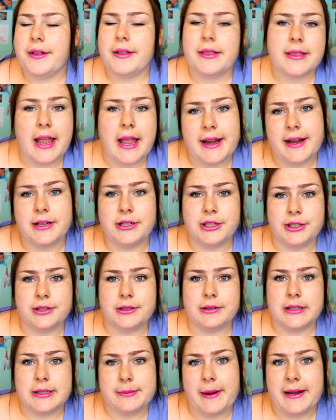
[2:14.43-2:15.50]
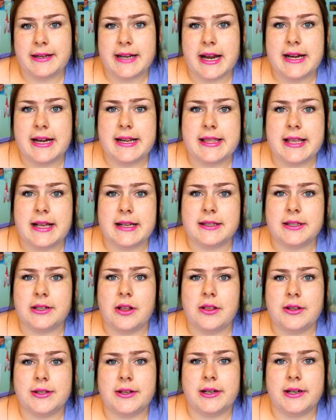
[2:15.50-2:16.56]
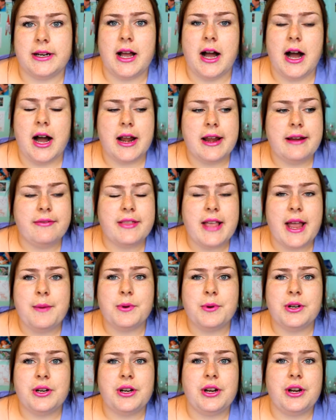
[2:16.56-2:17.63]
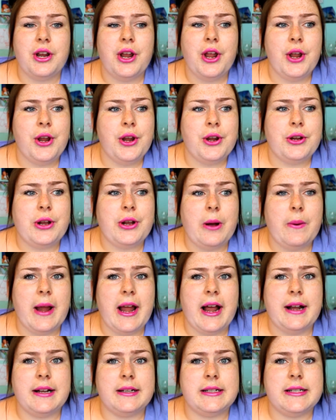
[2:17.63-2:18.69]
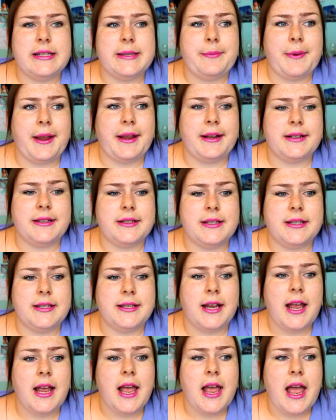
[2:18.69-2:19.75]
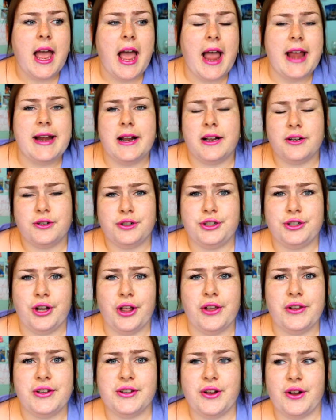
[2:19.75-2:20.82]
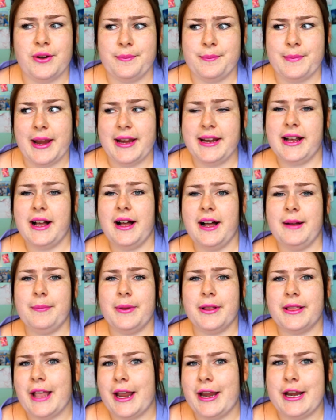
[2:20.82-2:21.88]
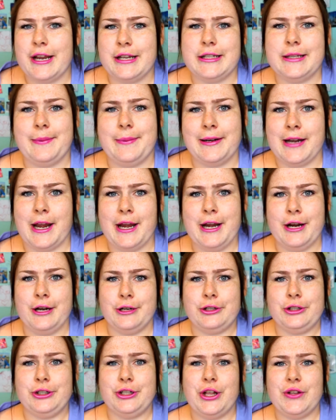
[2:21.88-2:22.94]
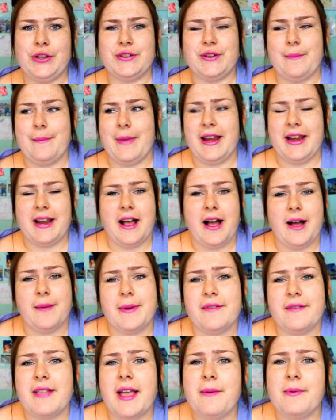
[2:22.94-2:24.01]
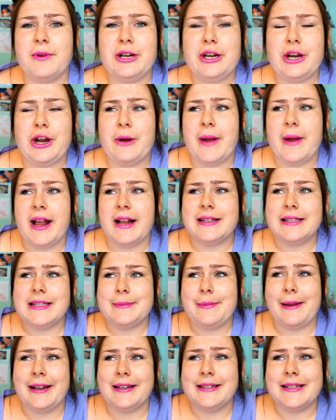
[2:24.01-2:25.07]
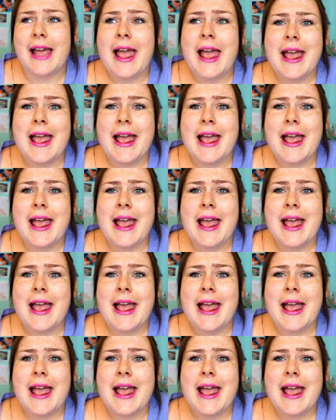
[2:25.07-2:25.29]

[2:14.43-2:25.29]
they can spend $80,000 on a car. If they want to go out and spend $800 on makeup, they can spend $800 on makeup. If they want to go out and spend